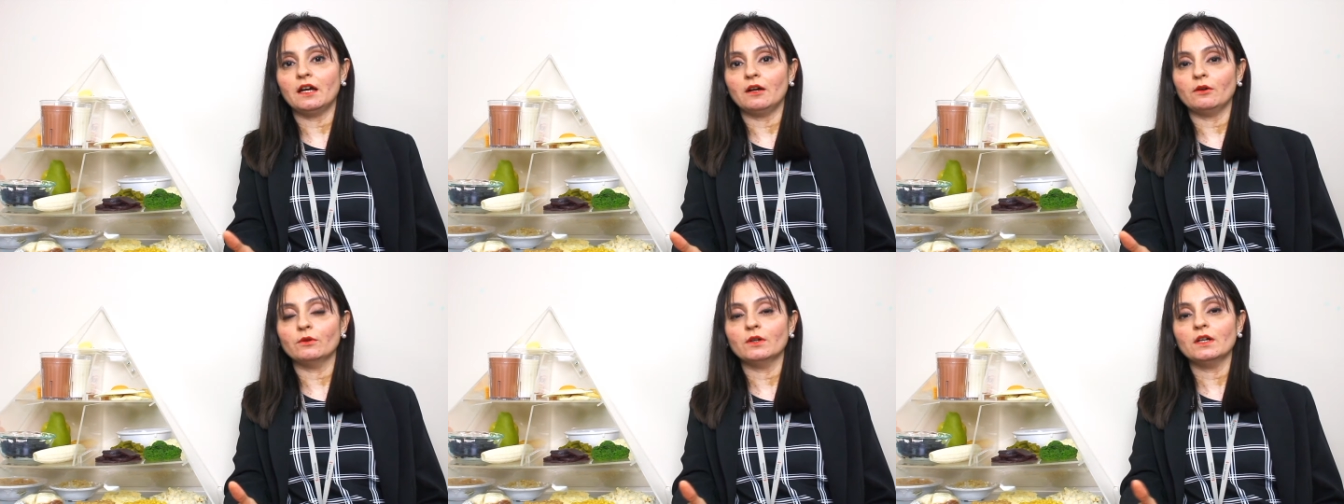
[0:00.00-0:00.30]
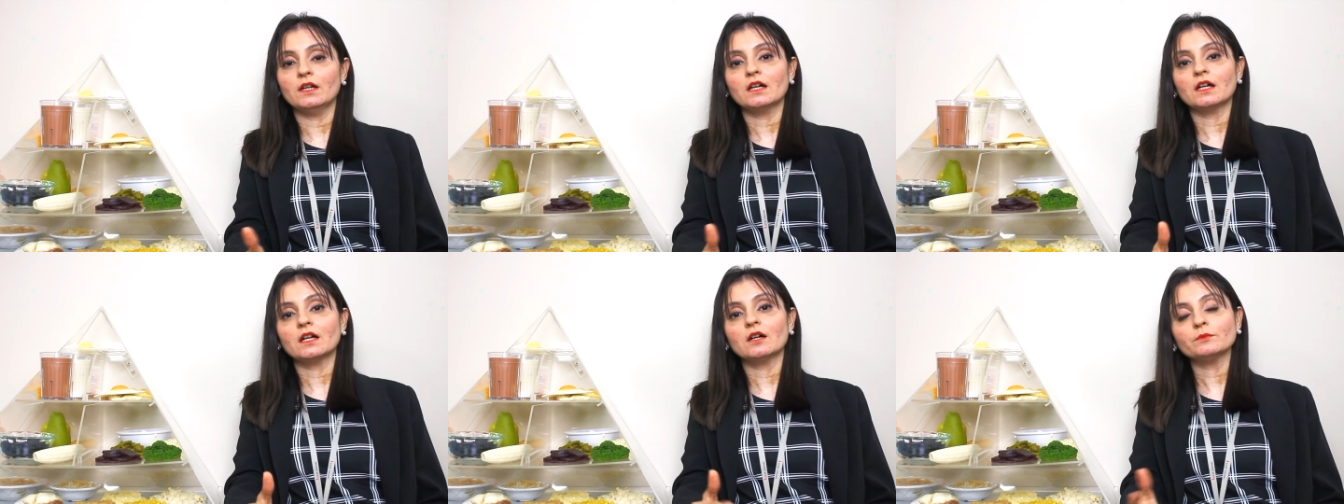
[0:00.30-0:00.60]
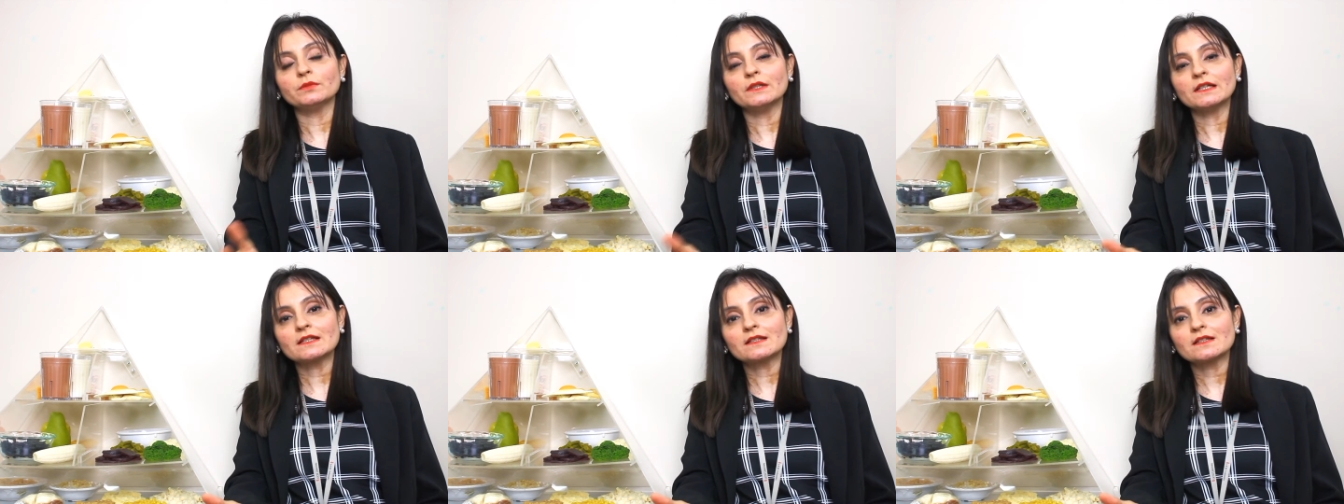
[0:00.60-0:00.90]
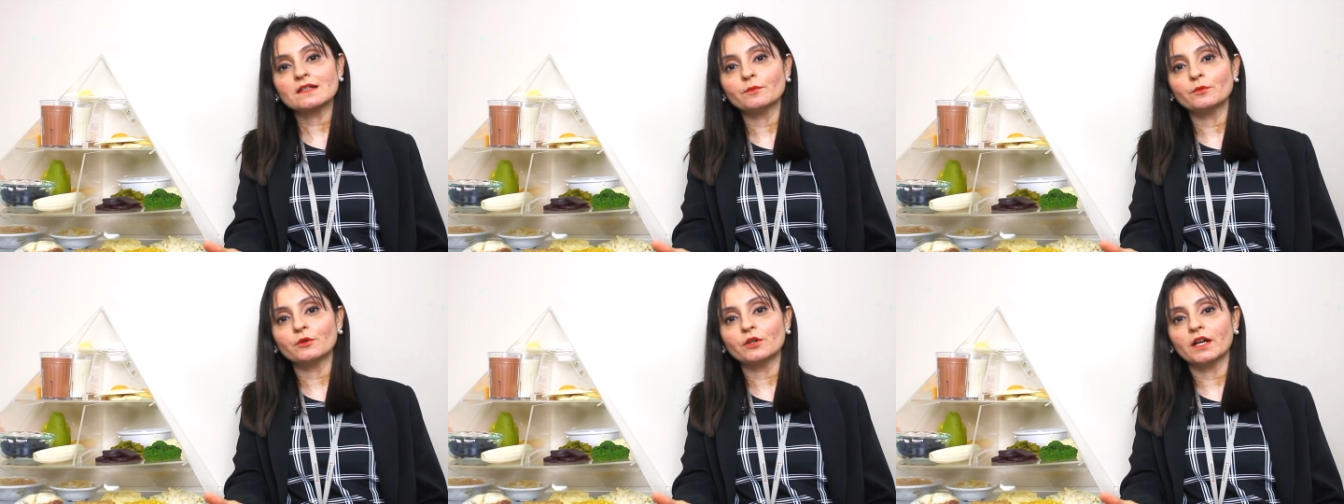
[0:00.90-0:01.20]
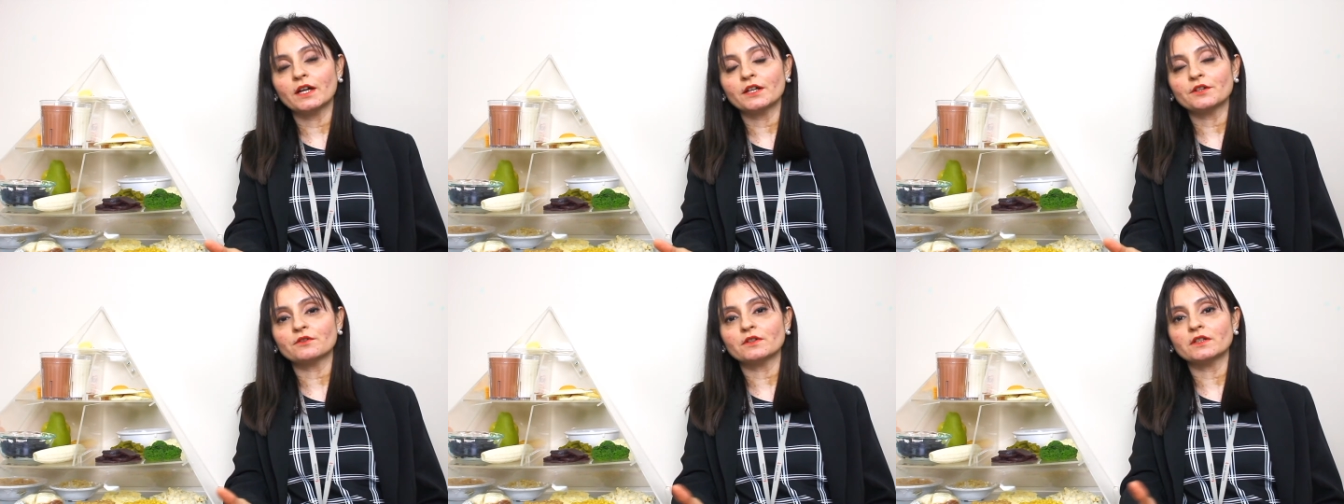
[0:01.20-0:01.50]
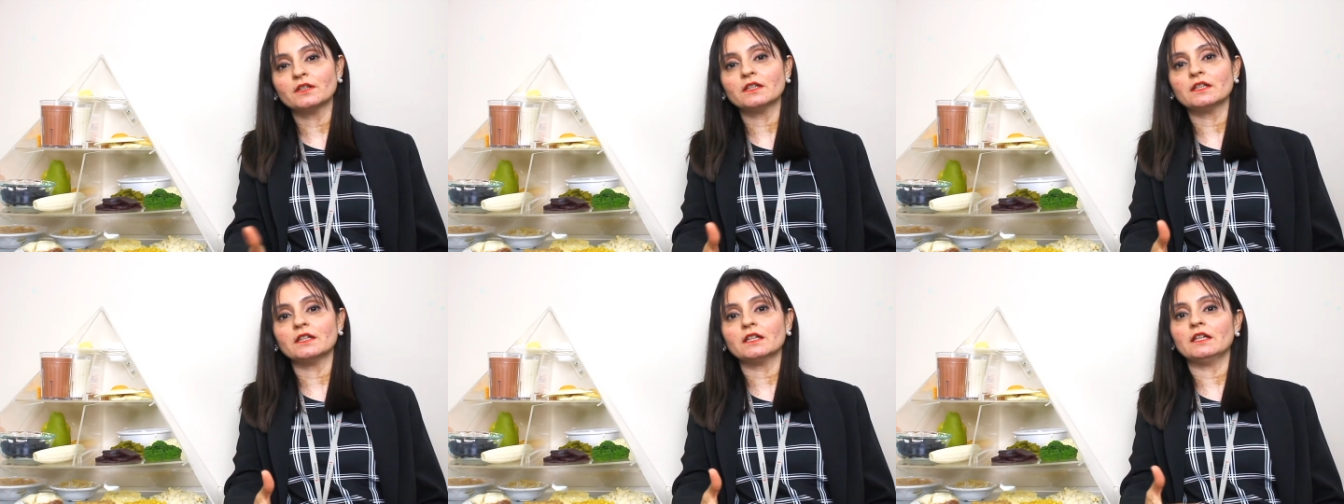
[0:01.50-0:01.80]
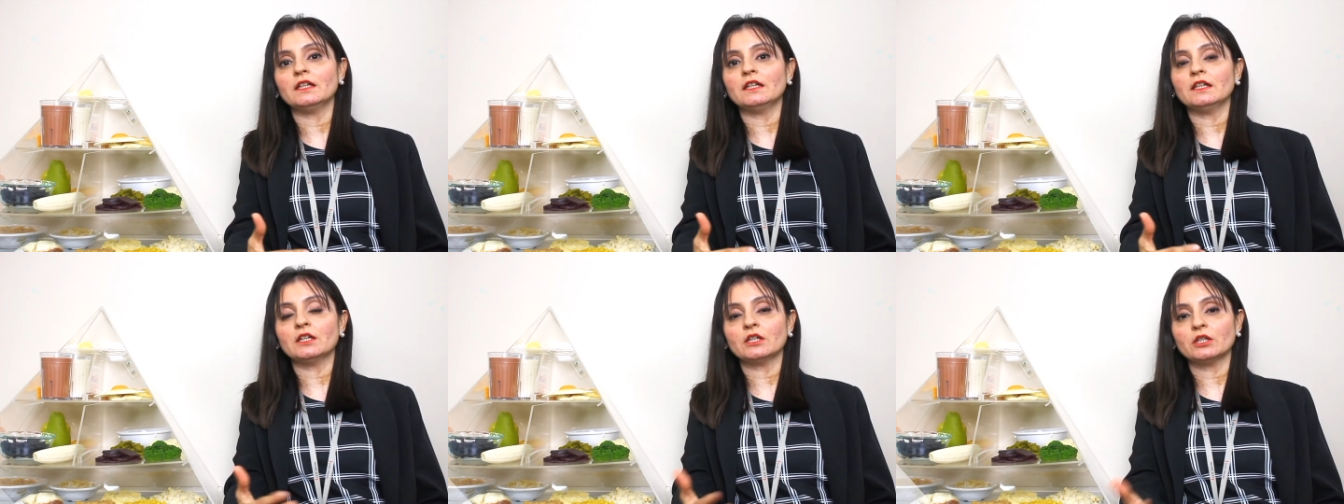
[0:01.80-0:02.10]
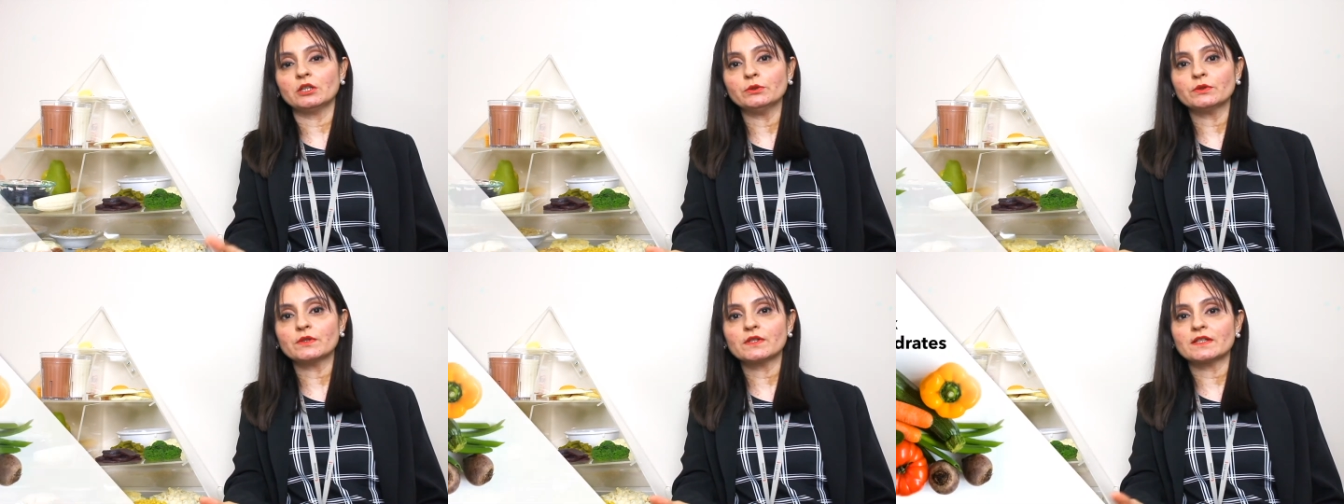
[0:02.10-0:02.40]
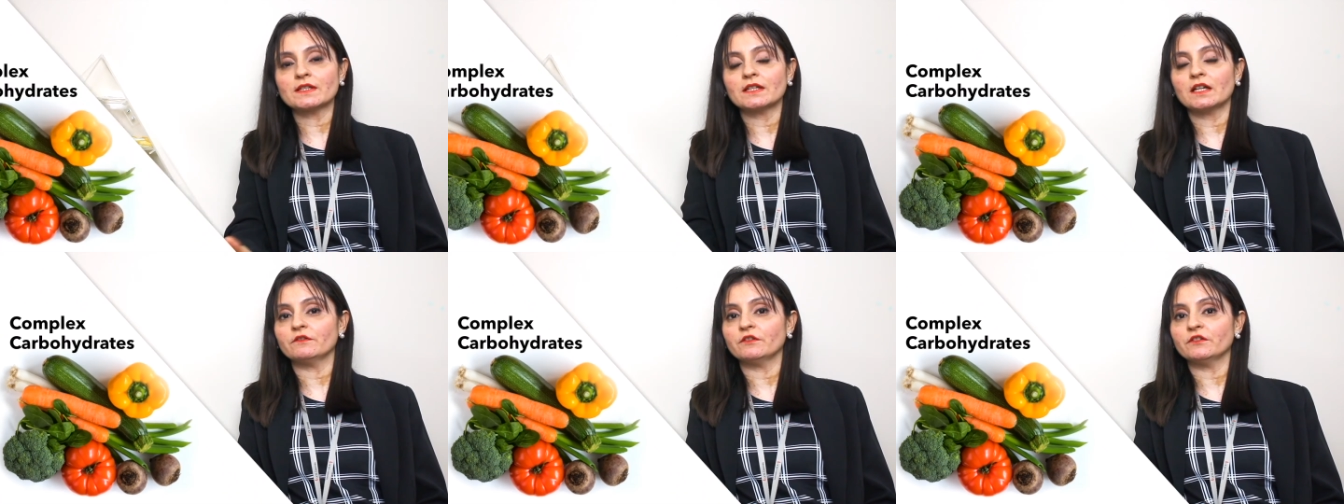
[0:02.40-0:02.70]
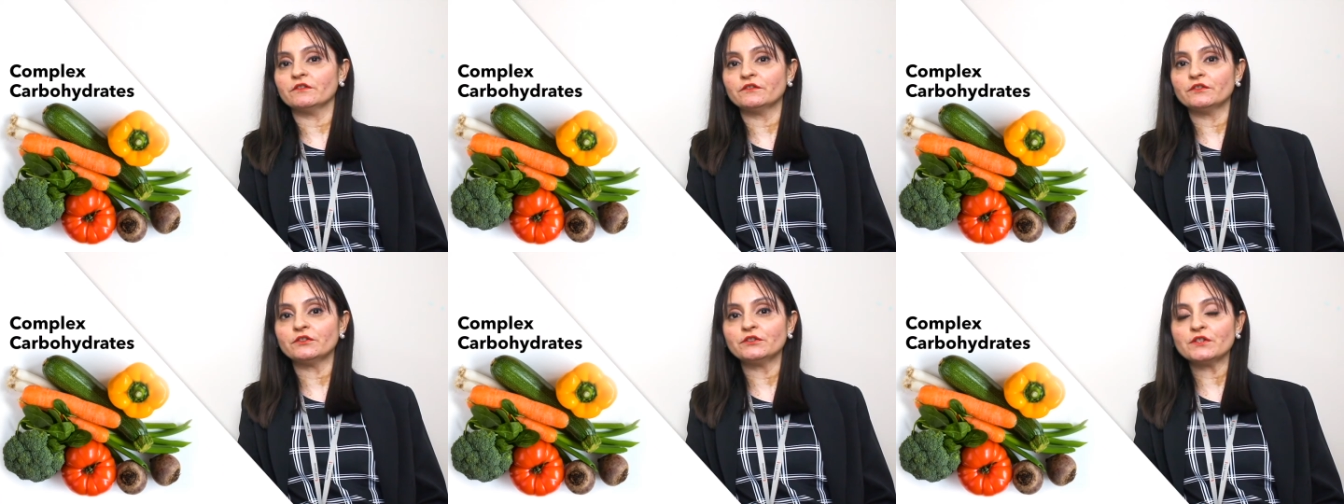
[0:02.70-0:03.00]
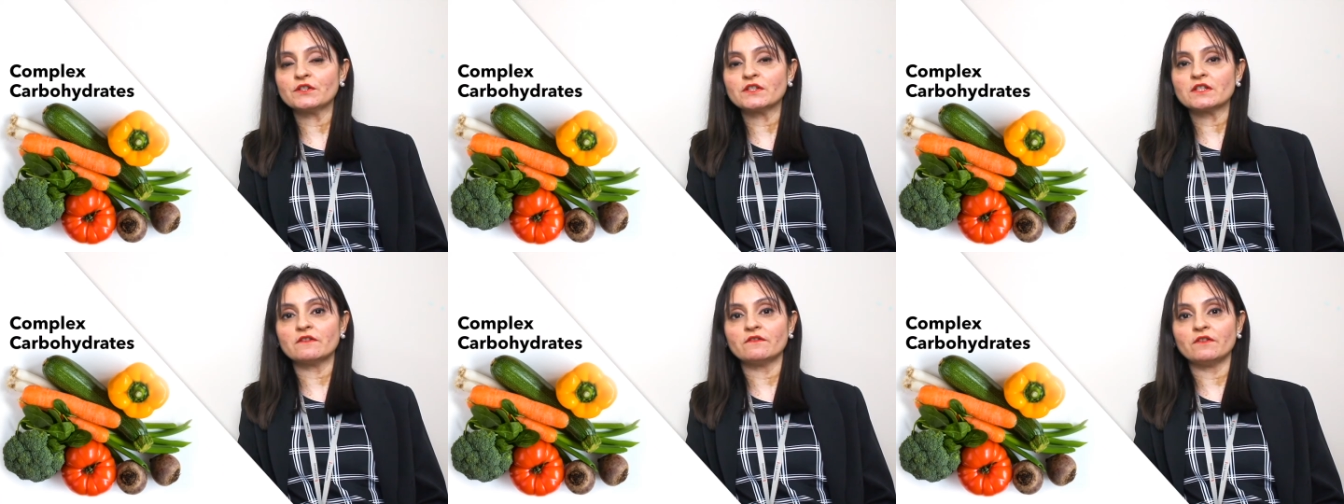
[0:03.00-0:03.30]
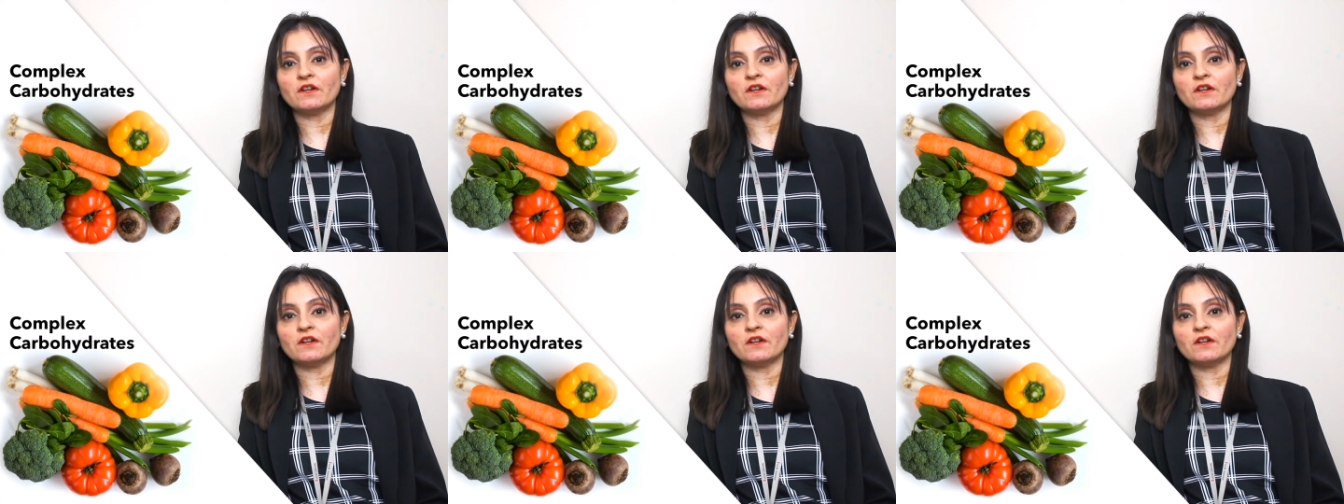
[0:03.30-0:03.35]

Now, complex carbohydrate includes our fruits,